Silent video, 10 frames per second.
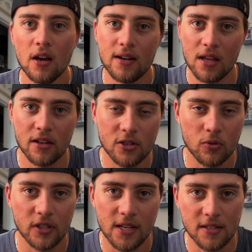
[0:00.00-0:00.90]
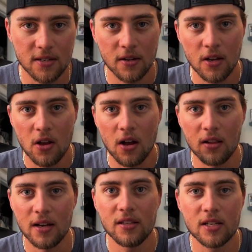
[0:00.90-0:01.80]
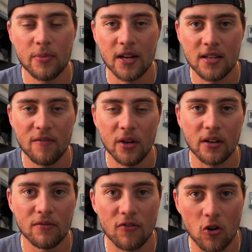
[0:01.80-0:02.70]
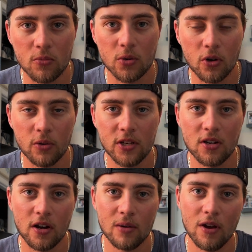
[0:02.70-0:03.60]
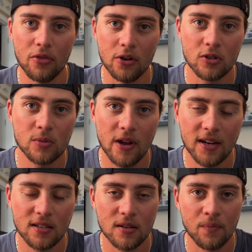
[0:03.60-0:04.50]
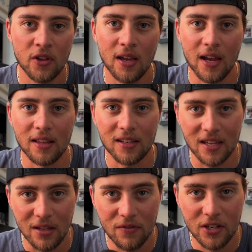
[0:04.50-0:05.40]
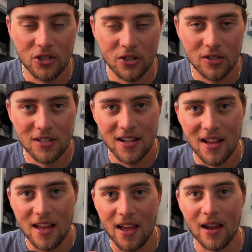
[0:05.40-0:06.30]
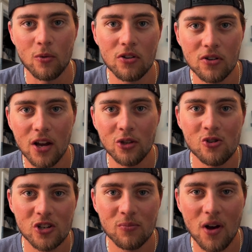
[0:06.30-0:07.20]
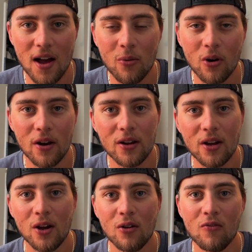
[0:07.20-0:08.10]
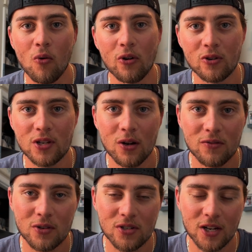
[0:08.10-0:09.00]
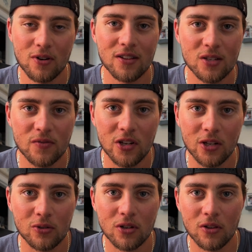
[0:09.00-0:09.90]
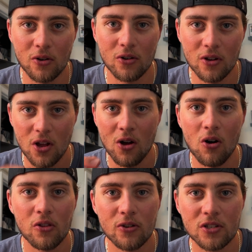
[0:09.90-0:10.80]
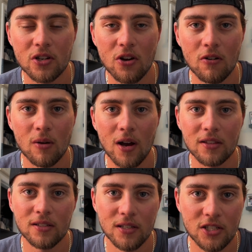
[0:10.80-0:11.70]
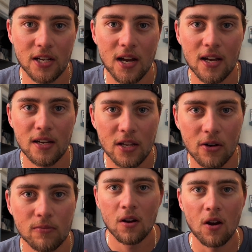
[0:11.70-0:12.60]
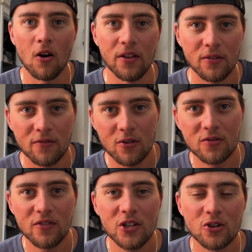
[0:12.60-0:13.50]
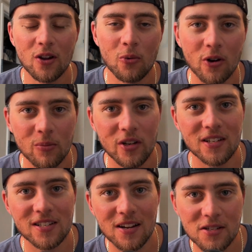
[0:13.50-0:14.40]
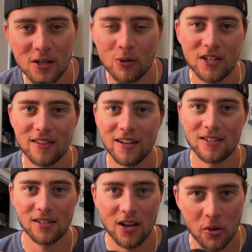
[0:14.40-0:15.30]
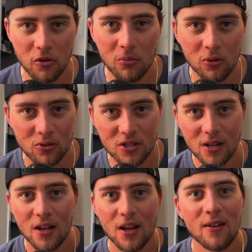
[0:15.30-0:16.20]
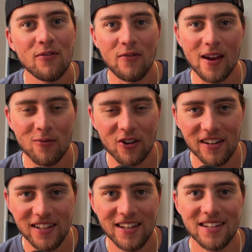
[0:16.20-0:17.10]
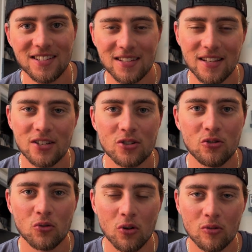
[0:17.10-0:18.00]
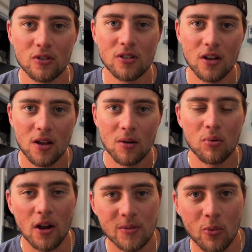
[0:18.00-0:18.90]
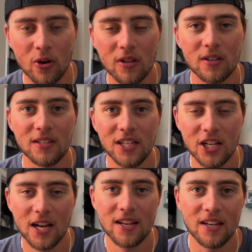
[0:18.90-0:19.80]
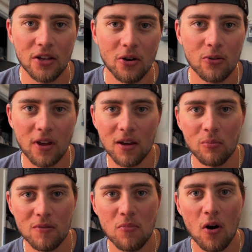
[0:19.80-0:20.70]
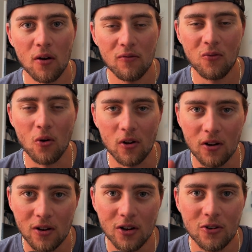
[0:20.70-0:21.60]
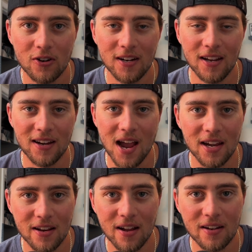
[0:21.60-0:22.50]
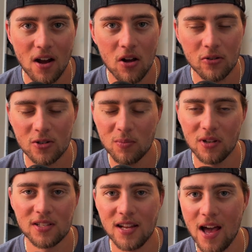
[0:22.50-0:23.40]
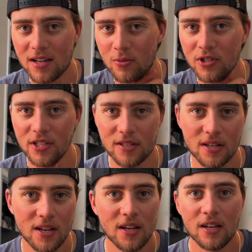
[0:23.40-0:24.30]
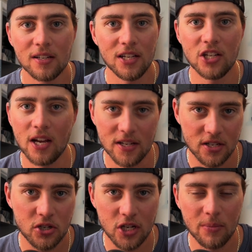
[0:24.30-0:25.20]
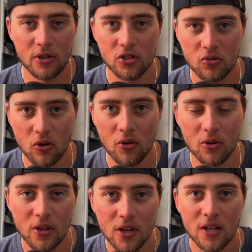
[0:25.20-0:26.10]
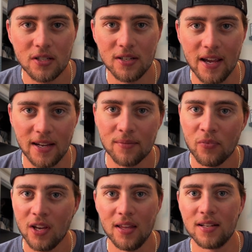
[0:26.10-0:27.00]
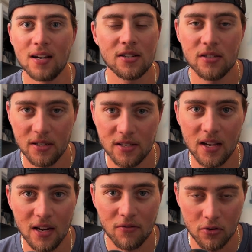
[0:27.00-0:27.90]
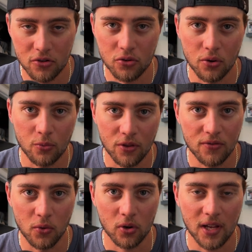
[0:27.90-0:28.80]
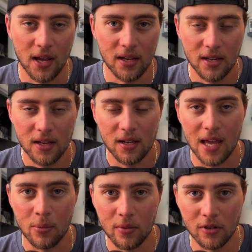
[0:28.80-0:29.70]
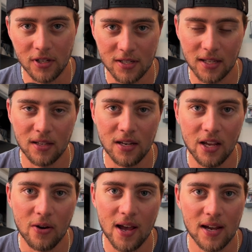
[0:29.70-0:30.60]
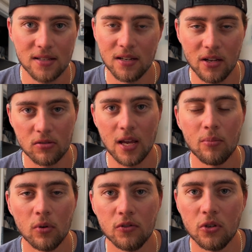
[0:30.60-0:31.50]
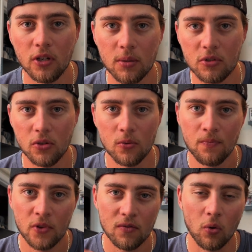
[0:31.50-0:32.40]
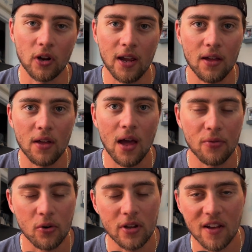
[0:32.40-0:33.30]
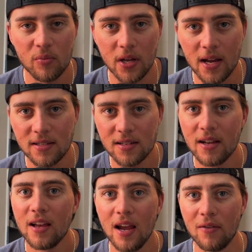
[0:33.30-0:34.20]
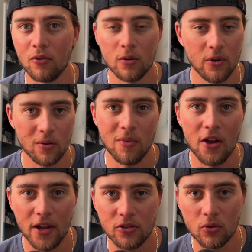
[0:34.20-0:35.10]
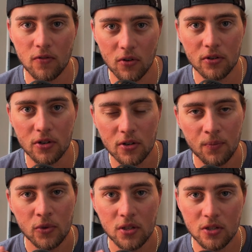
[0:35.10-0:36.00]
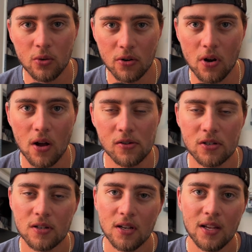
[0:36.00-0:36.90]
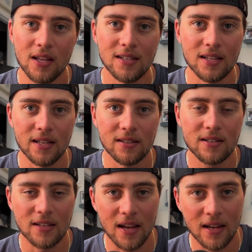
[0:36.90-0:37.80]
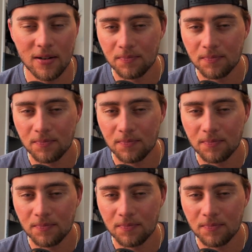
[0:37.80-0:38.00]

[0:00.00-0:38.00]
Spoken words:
And now that it's released, a lot of these specs have been confirmed, so we're going to be talking about those specs and the key features and whether or not you should buy one for yourself. So stick around in this video to learn all there is to know about the DJI NEO. All right, the first feature that we're going to be discussing, which I think is a lot of people's favorite, is this drone's price point. The DJI NEO can be bought for $199 plus tax, which is DJI's cheapest drone to date. And that's honestly insane for a drone with 4K capabilities like the NEO has. The NEO is capable of shooting up to 4K at 30 FPS. And for you to be able to buy that drone for under $200 is insane.